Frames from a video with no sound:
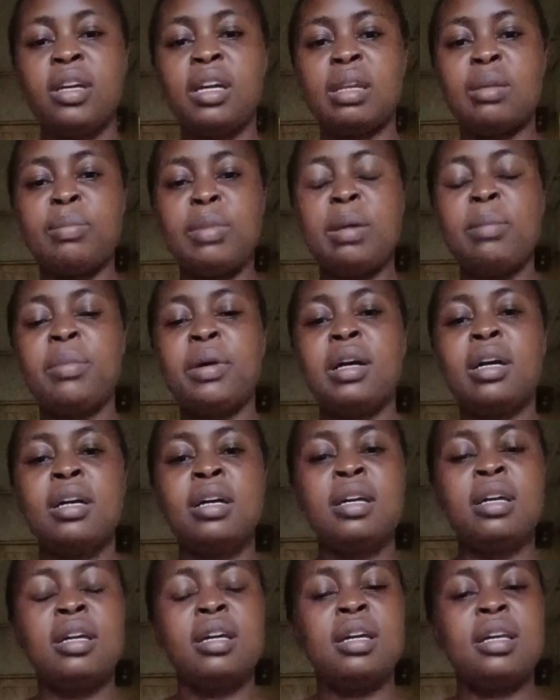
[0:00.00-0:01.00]
Remember,
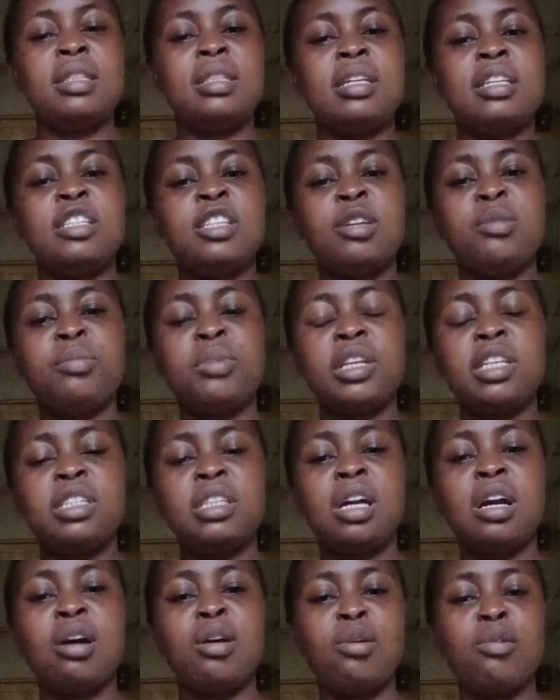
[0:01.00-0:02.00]
the
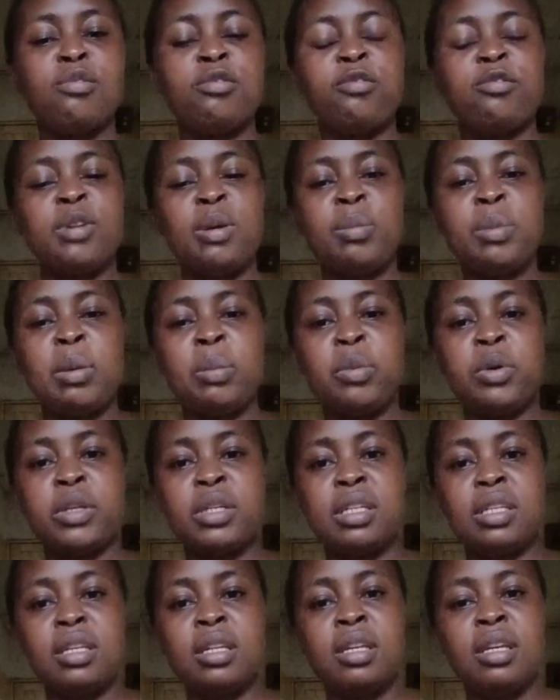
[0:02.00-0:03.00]
temperature of vapor
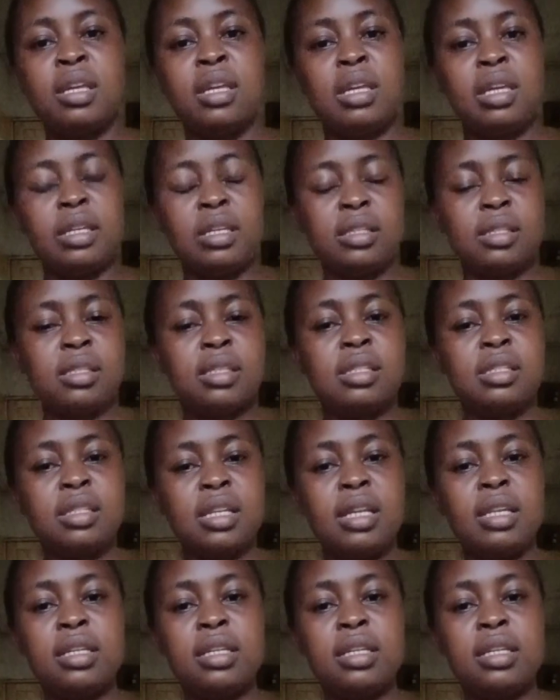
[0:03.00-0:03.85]
body is